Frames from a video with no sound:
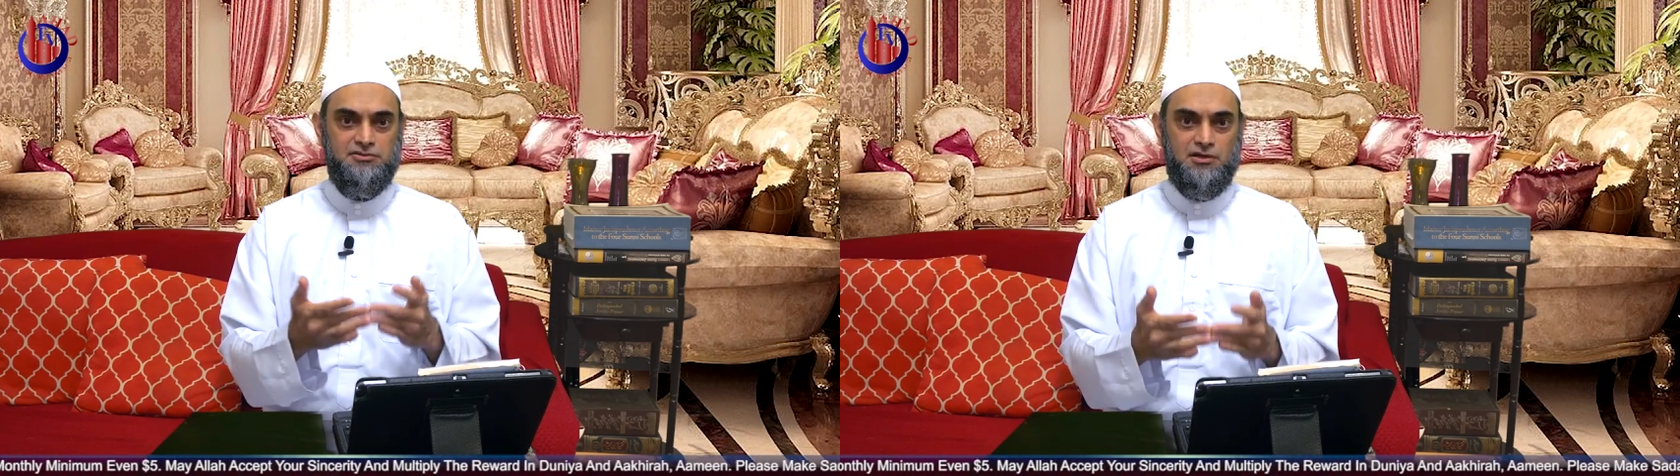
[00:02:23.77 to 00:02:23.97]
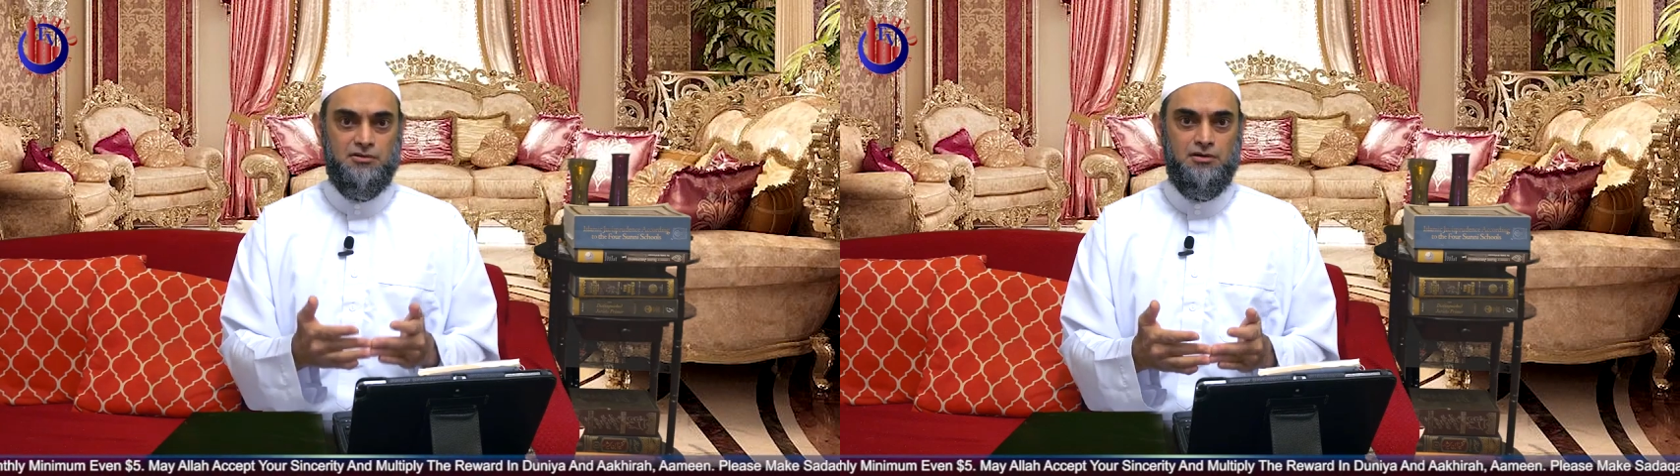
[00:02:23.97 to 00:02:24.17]

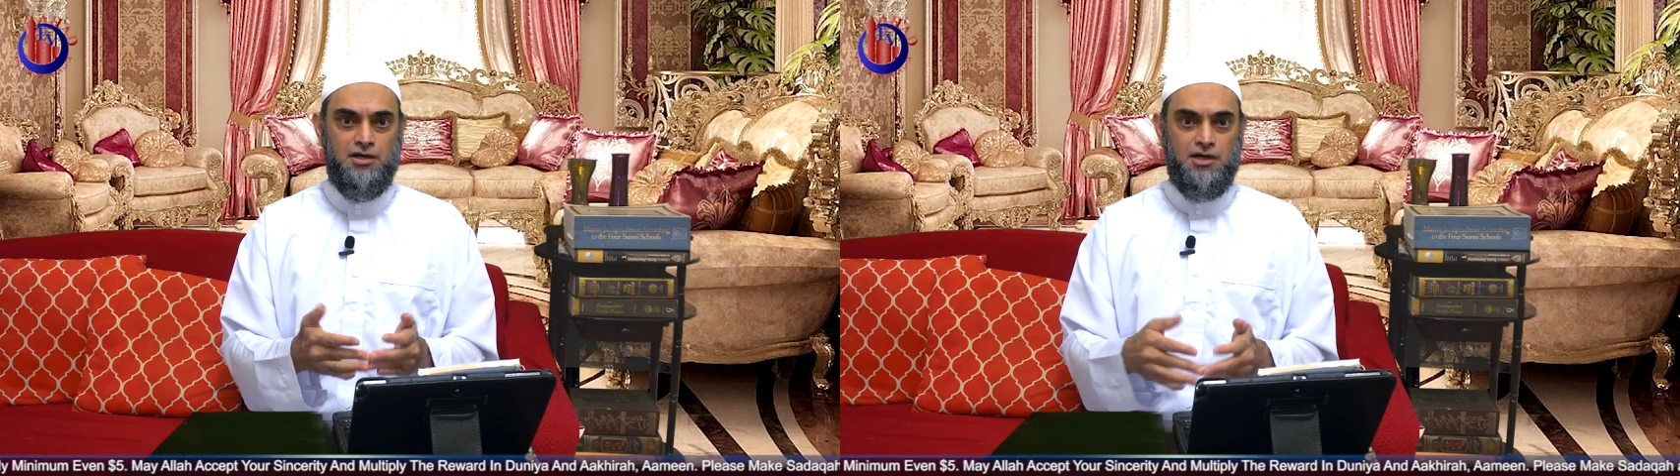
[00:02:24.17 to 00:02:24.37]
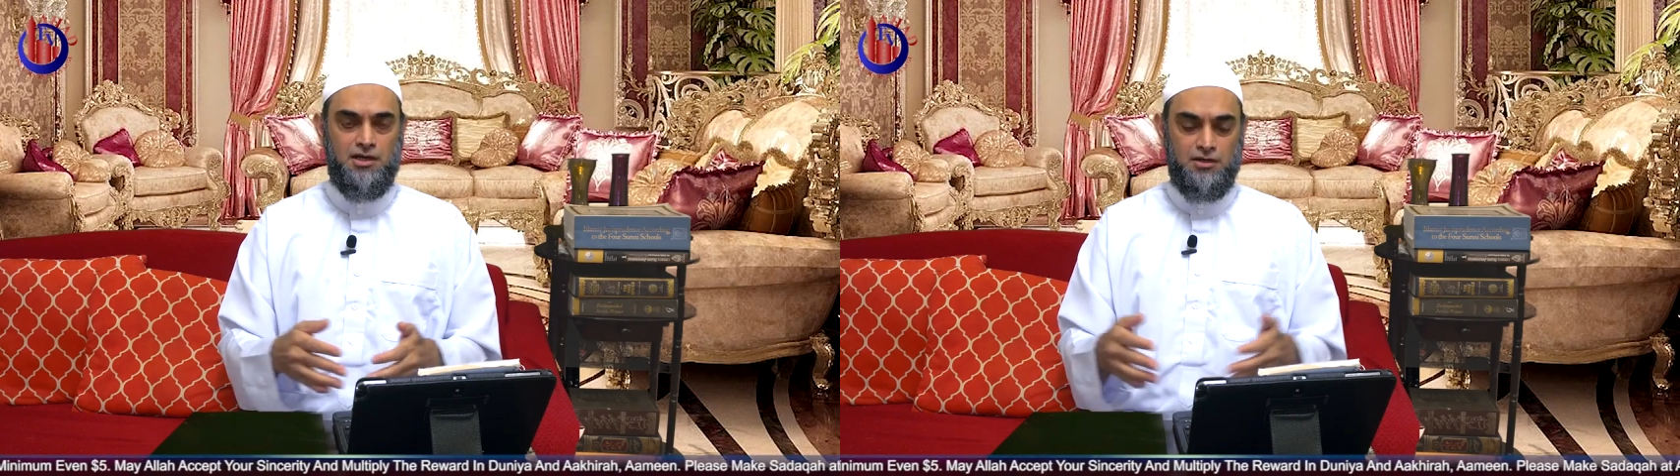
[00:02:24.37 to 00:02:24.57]

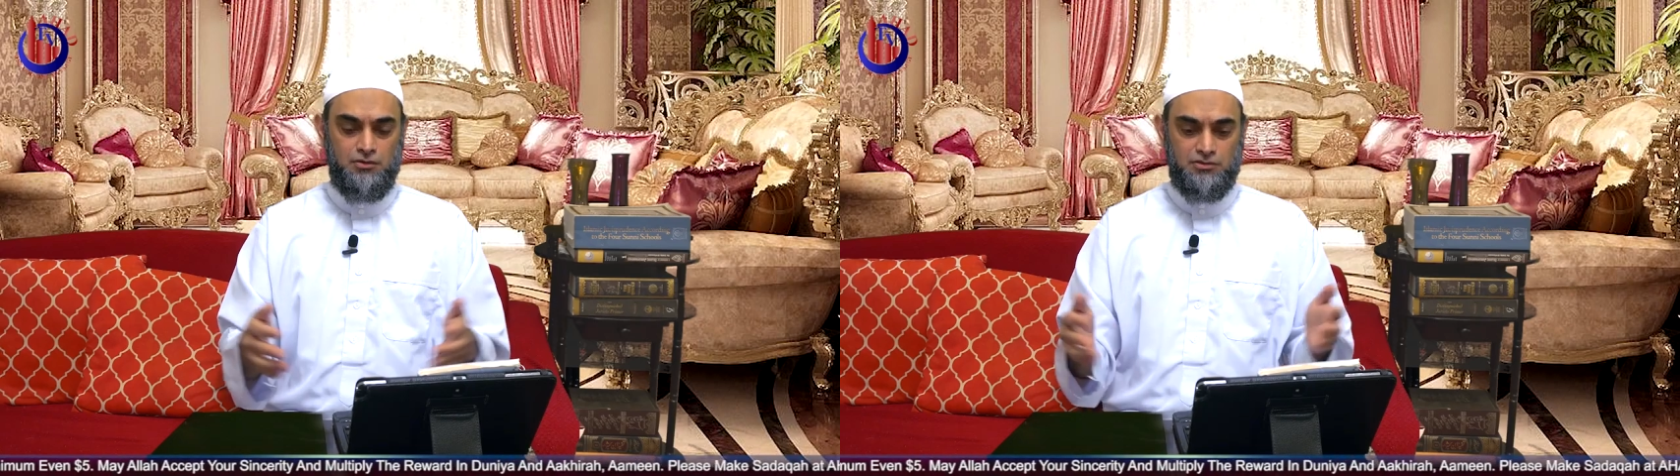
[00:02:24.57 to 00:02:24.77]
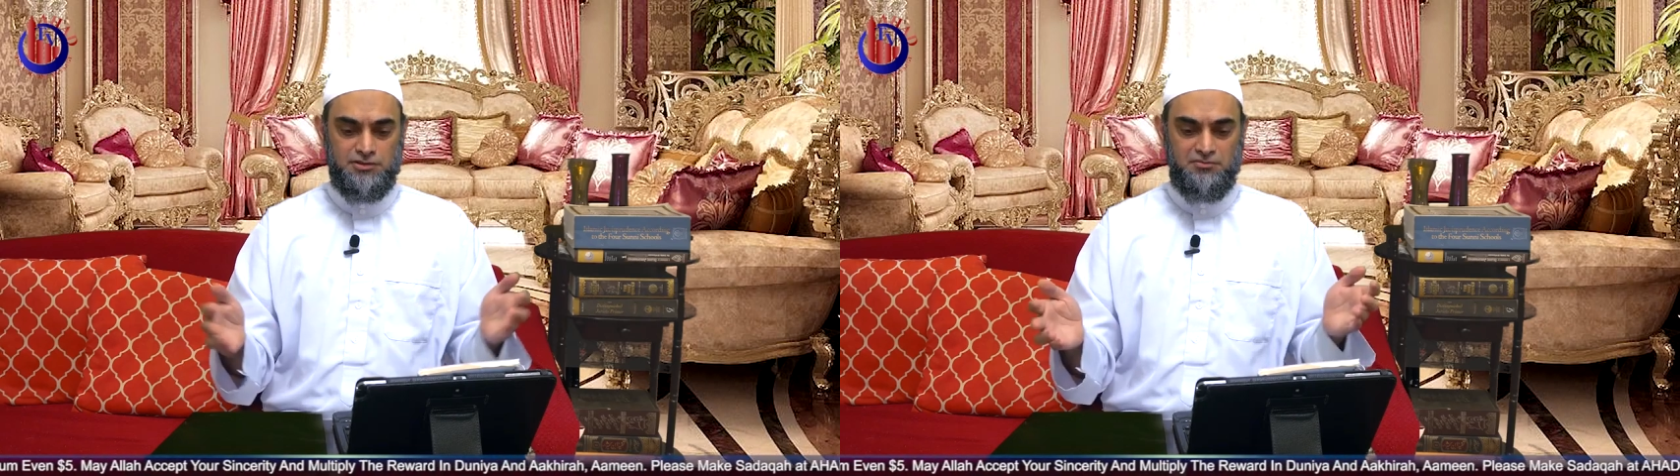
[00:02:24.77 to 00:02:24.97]
dargah
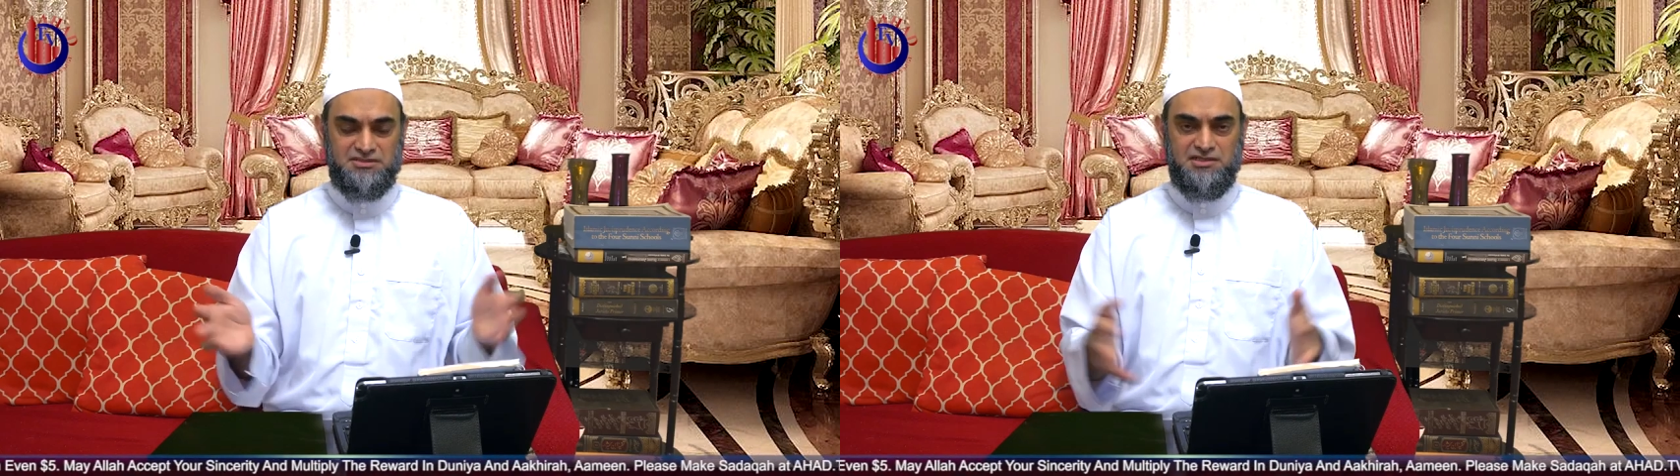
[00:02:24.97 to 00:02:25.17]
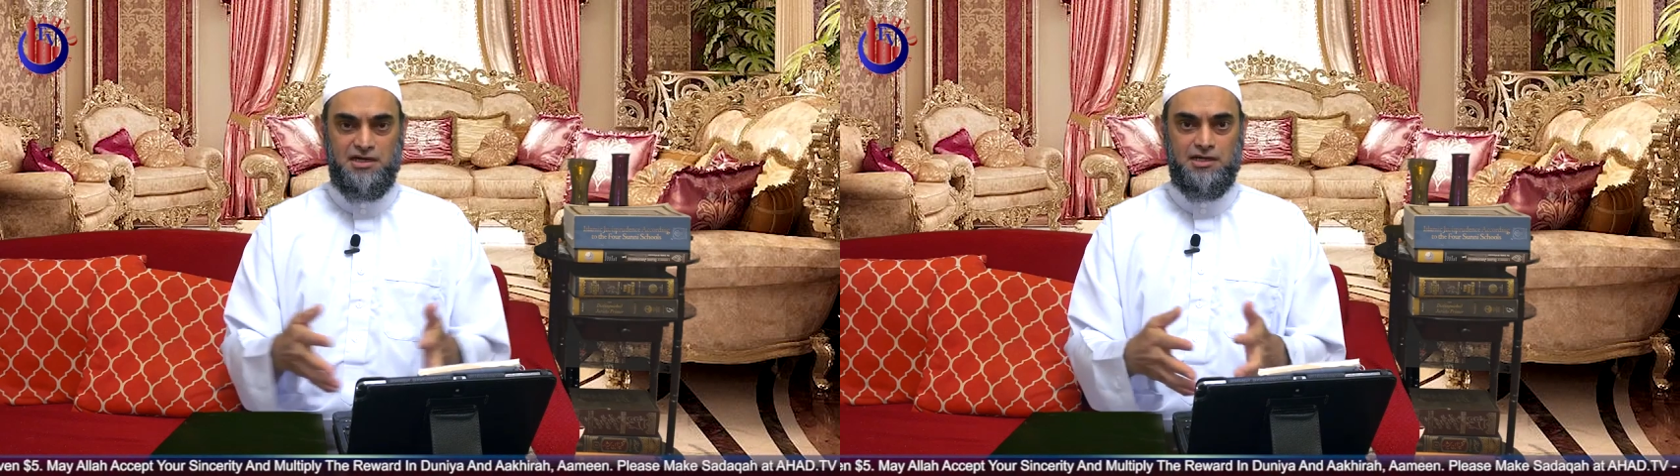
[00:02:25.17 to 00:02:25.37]
or the
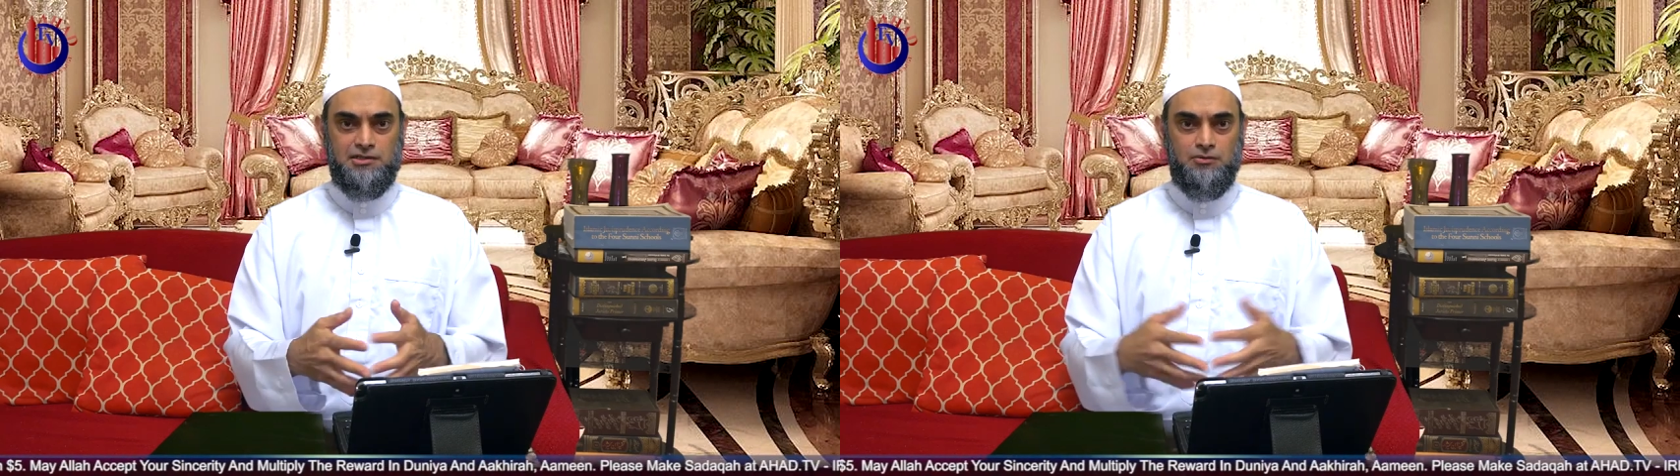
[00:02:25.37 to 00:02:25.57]
mazar,